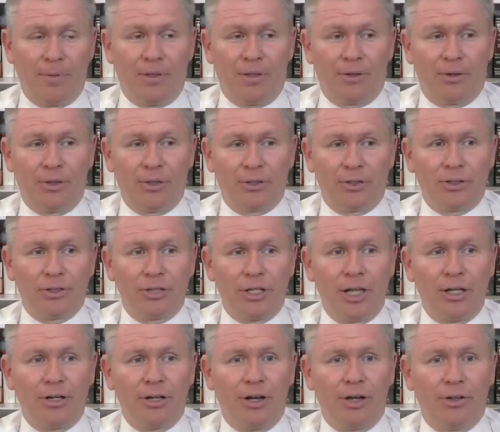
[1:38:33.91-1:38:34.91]
Krister
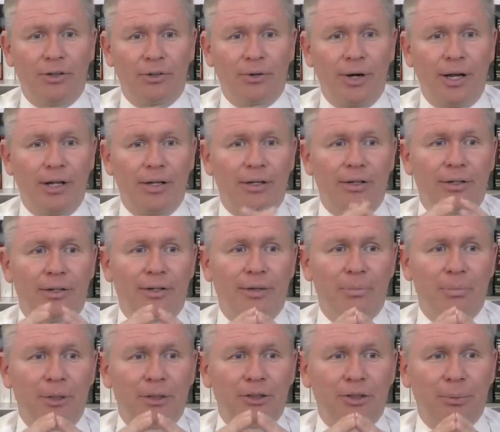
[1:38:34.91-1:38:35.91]
Stendahl, the great
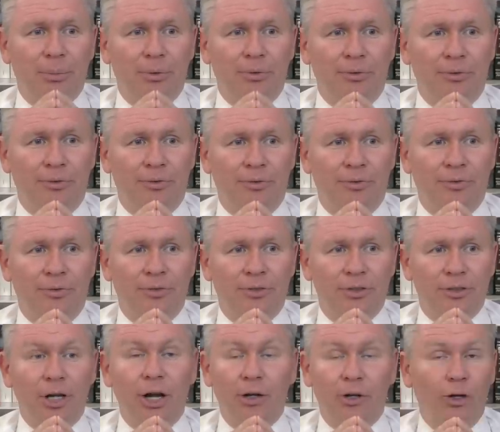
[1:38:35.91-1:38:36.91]
bishop of
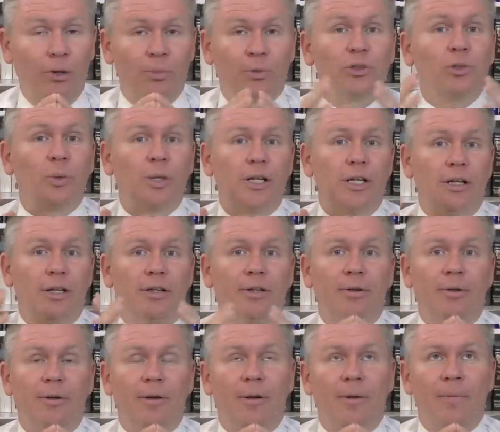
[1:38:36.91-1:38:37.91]
Stockholm, Sweden,
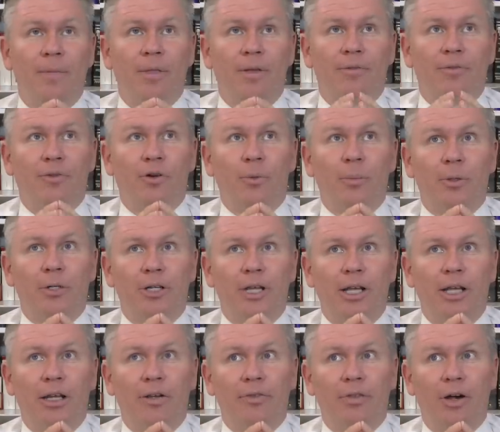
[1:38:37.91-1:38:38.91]
former
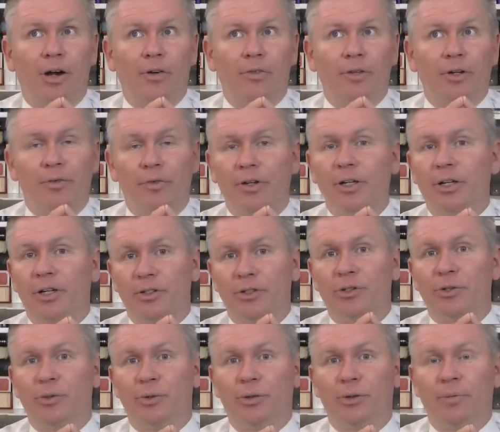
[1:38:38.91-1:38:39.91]
dean of the Harvard Divinity
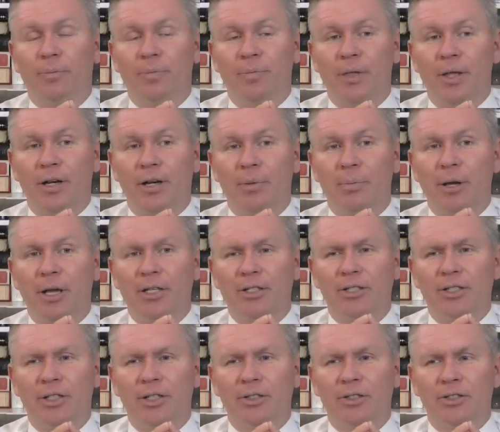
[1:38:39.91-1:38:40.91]
School, and an
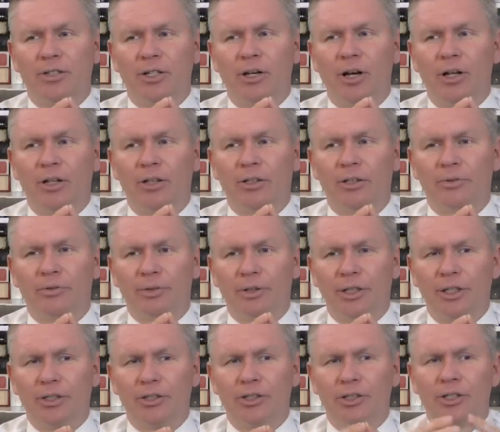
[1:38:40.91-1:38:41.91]
amazing scholar of
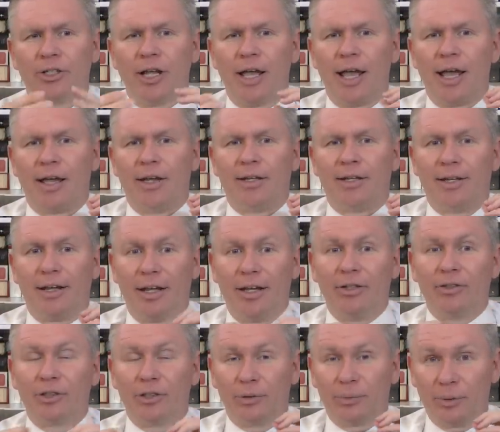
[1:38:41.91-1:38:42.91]
religion and
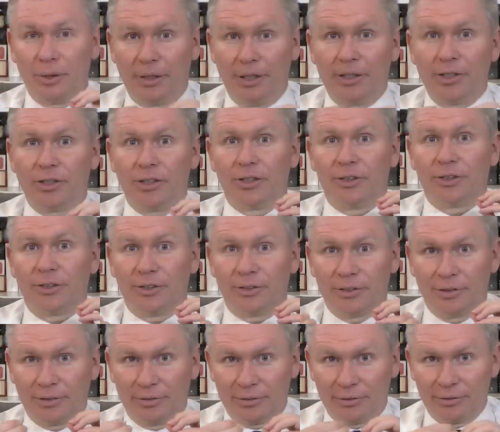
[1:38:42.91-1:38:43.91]
interreligious
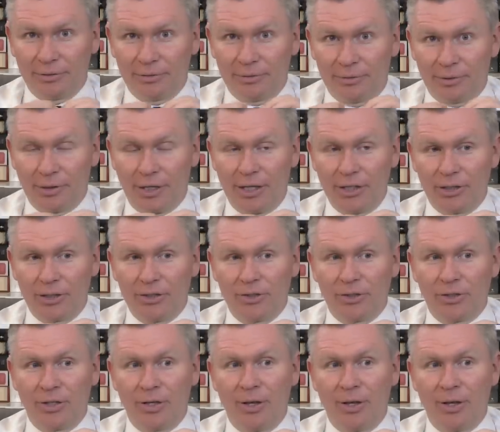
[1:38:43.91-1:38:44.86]
relations.